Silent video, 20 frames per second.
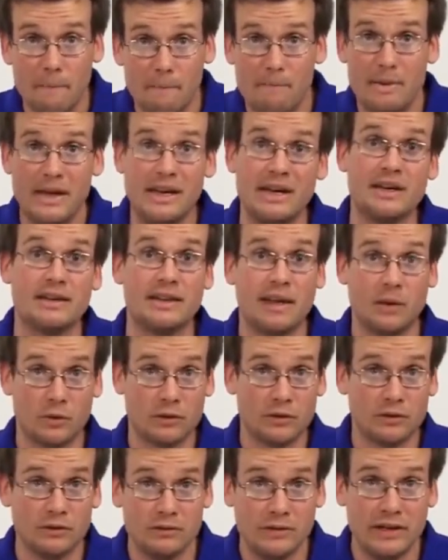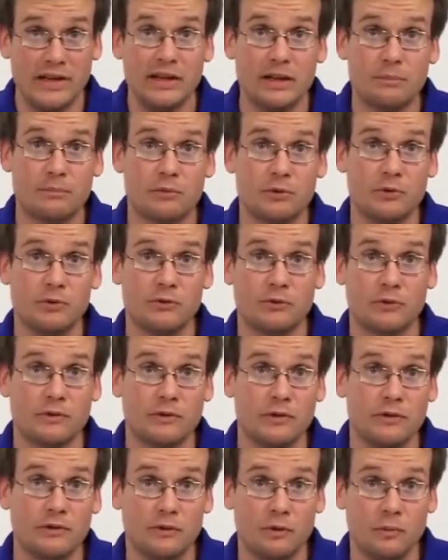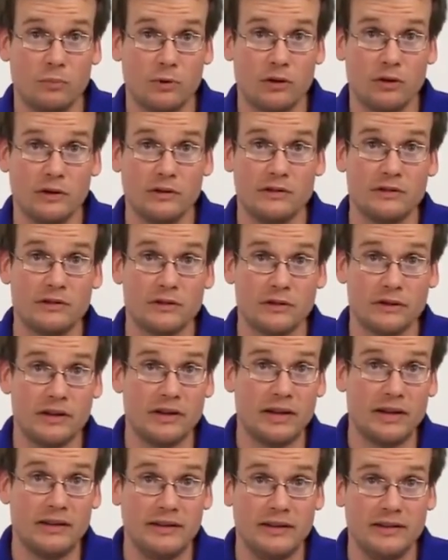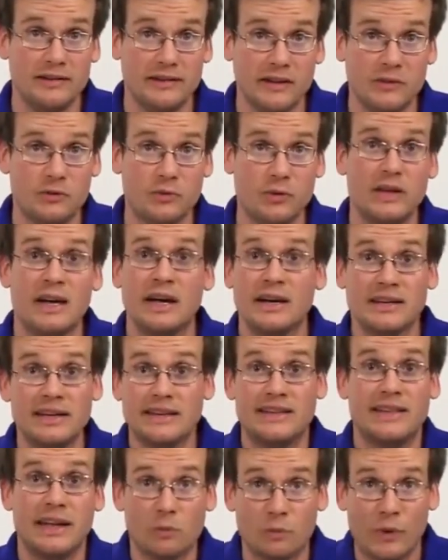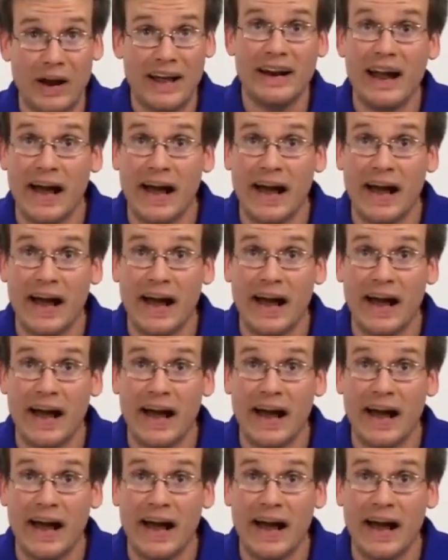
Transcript: big, they were the leading producer of consumer goods until the 19th century, that they ran